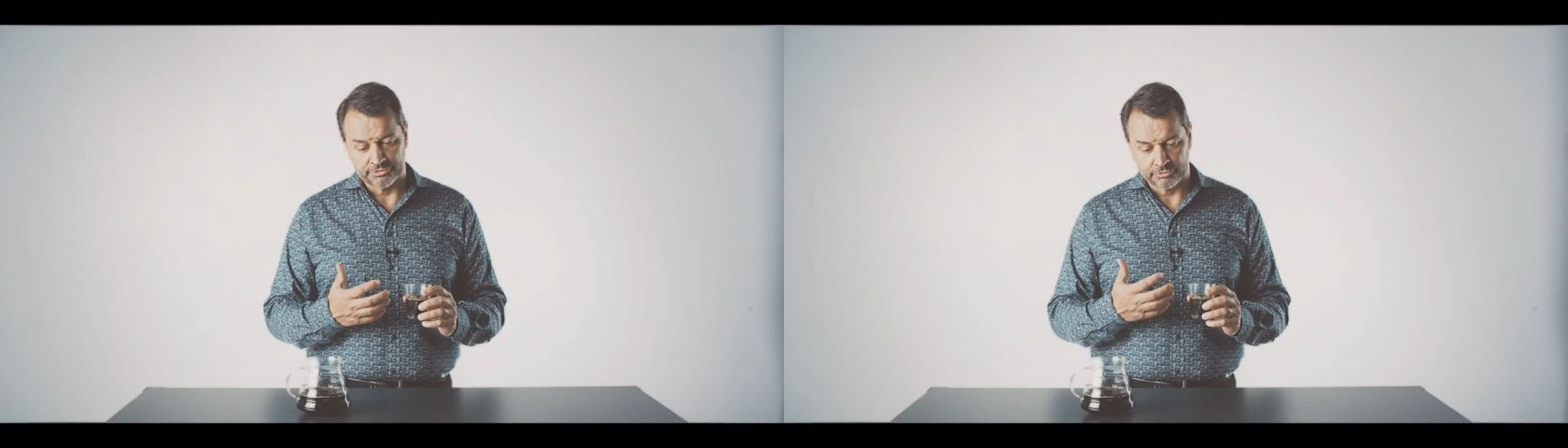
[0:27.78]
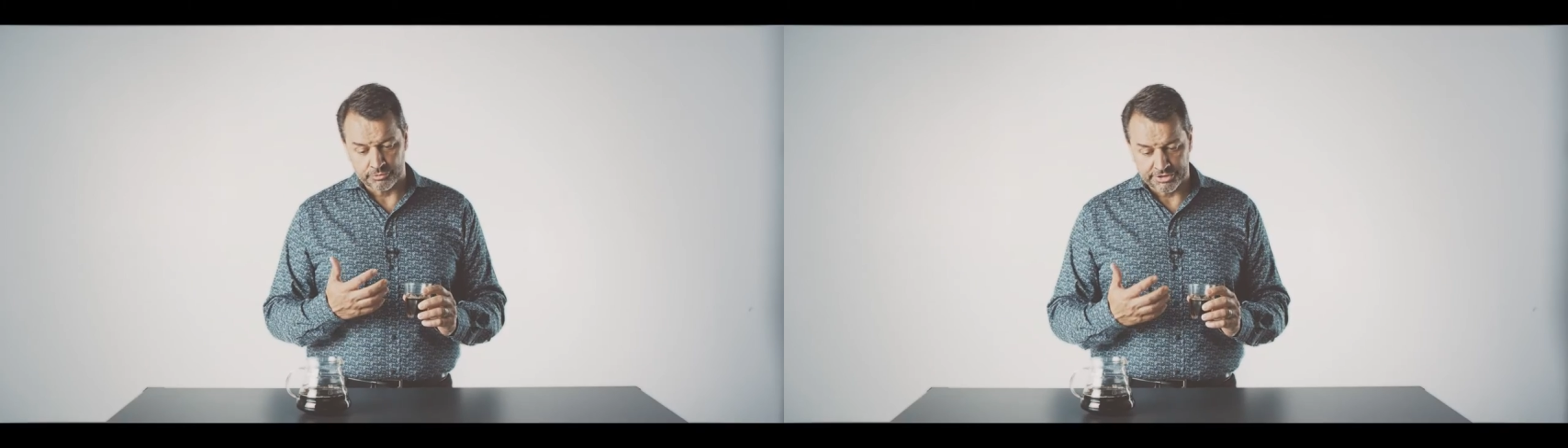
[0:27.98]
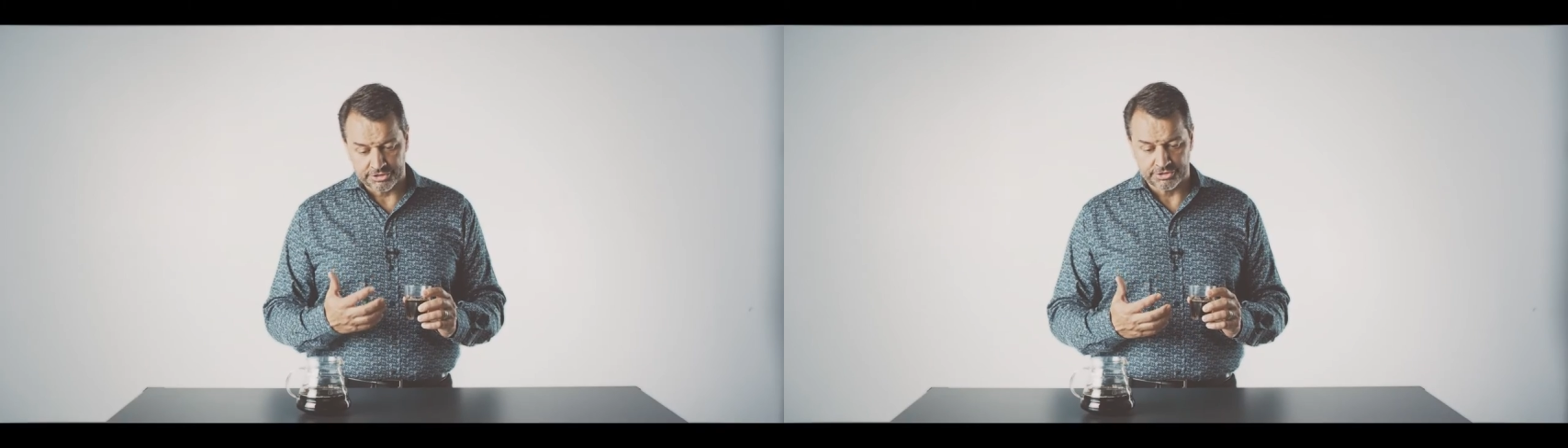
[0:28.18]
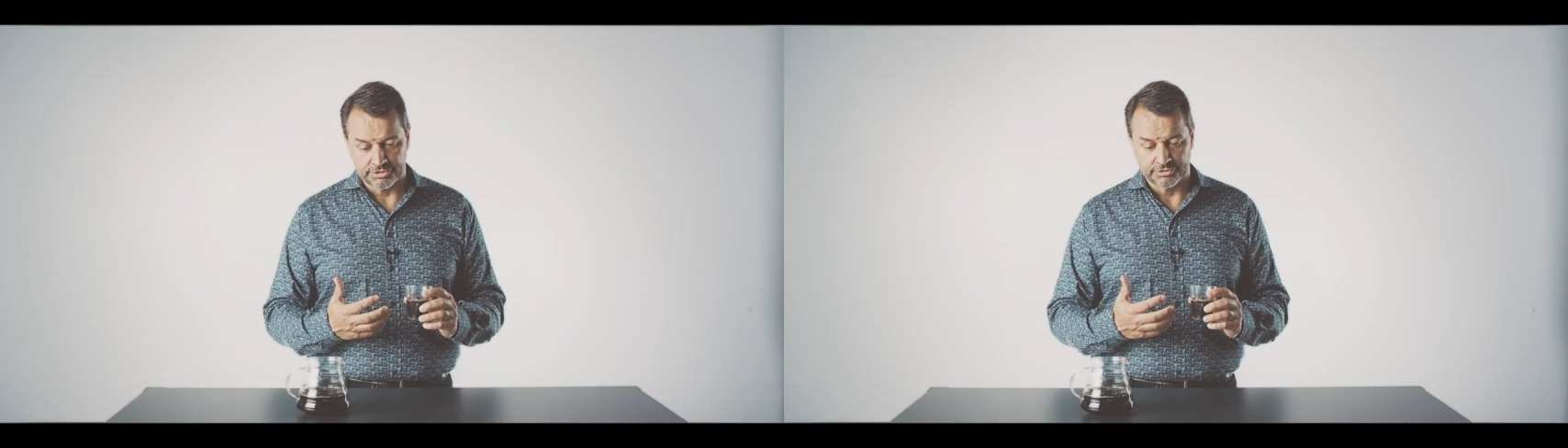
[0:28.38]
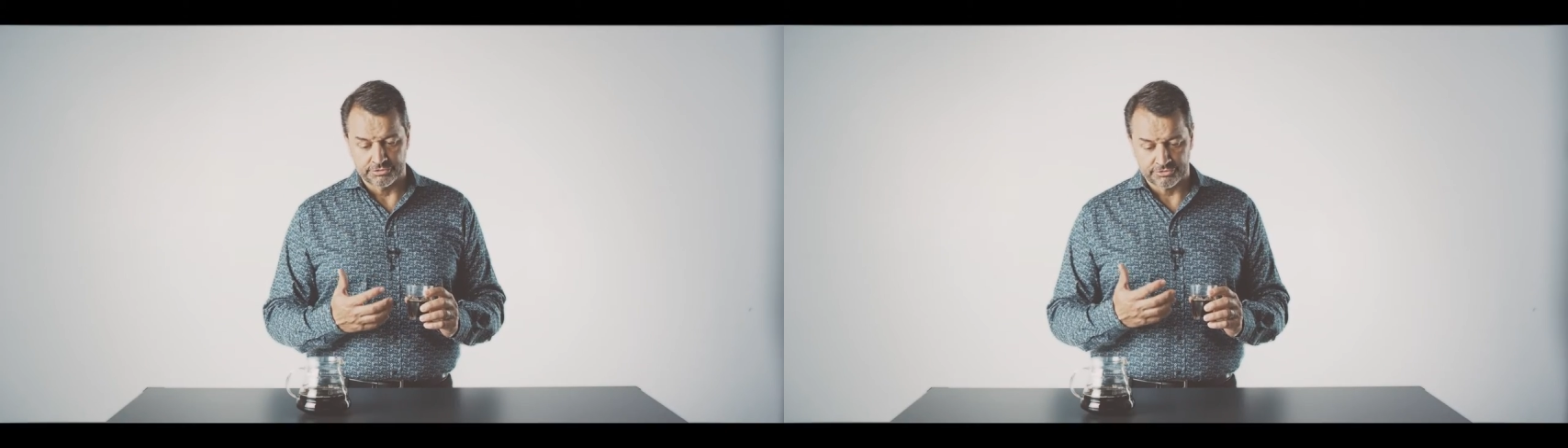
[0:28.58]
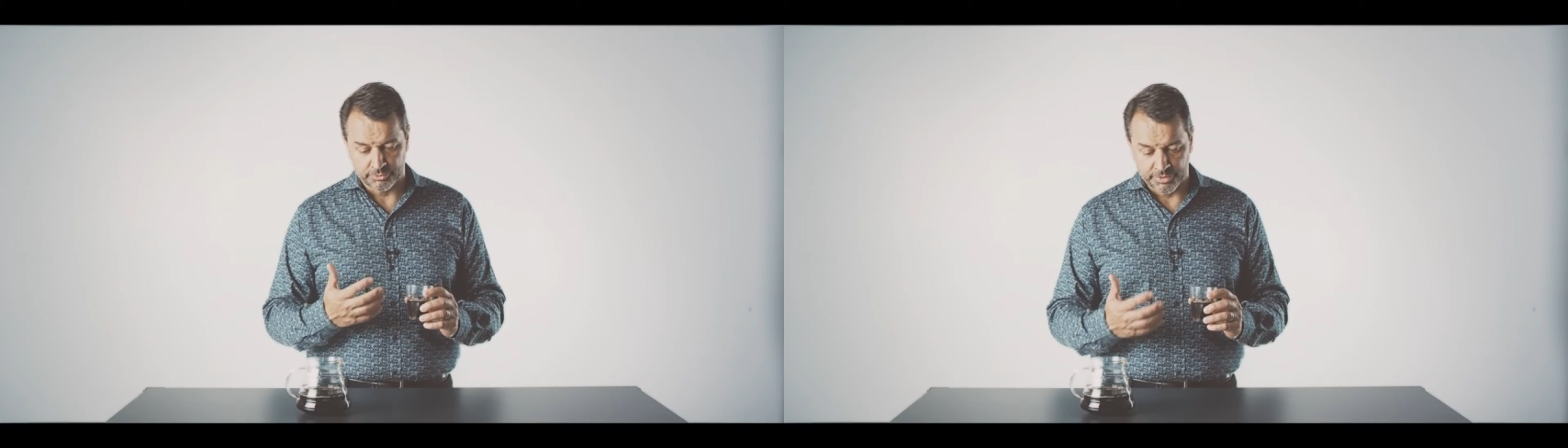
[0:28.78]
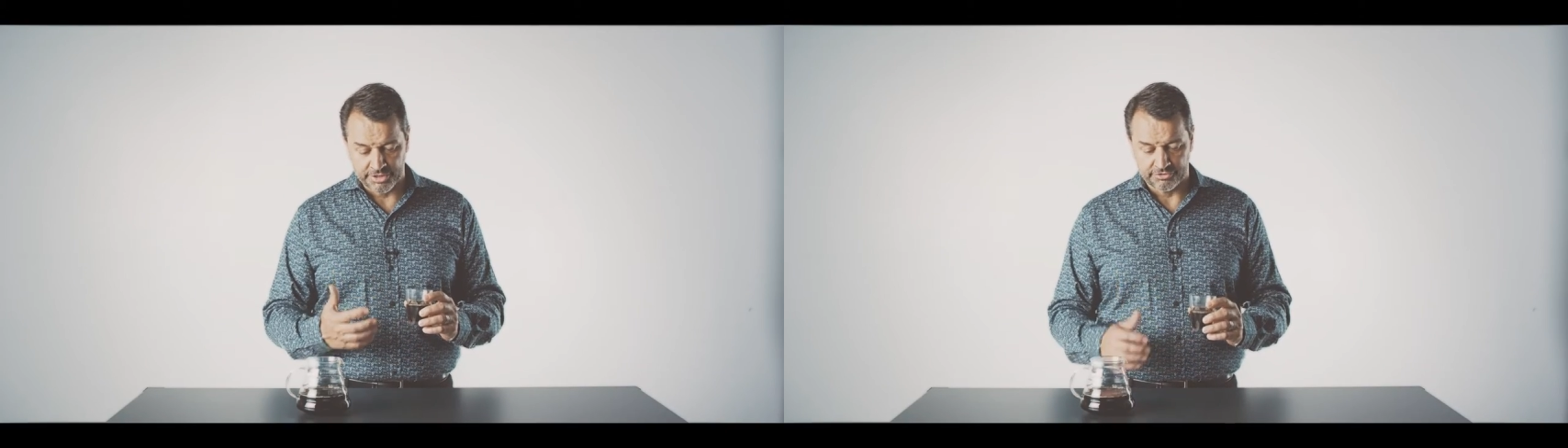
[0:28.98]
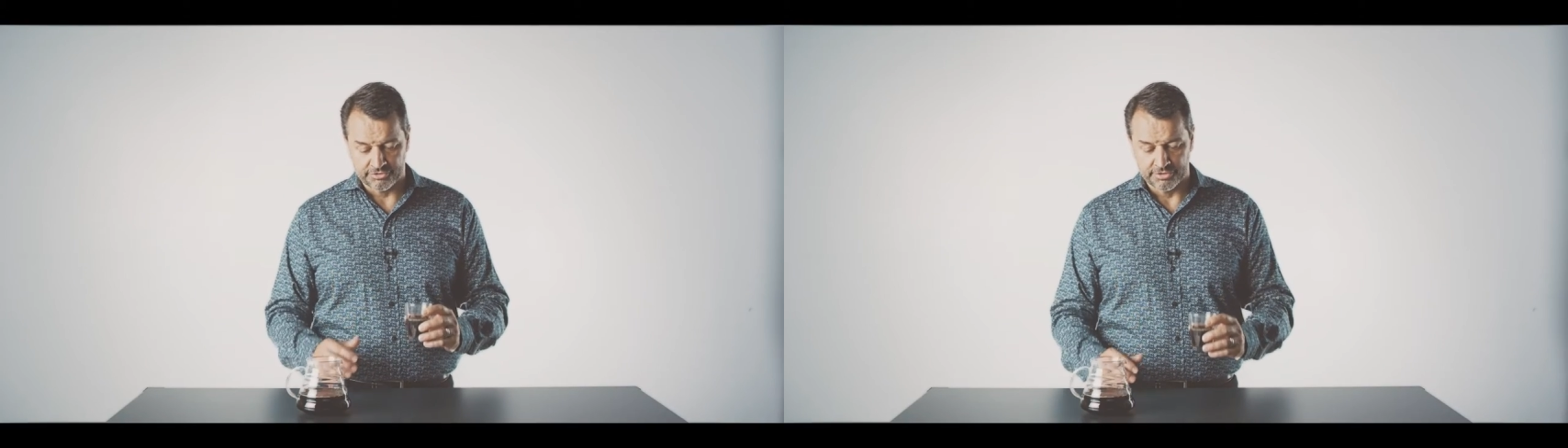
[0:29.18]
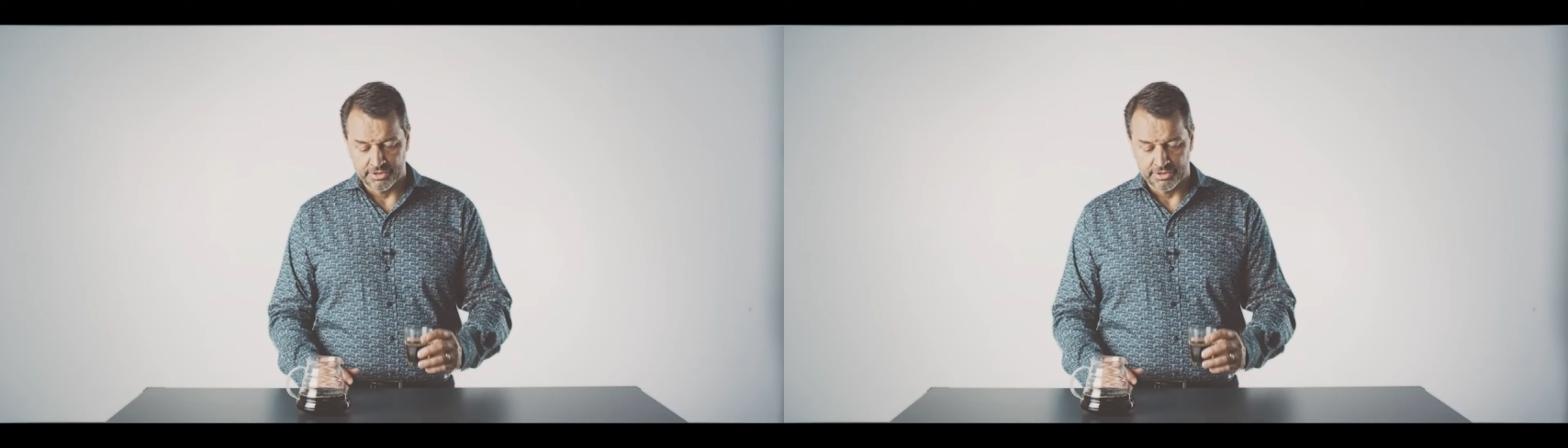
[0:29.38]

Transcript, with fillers: is rich, sweet,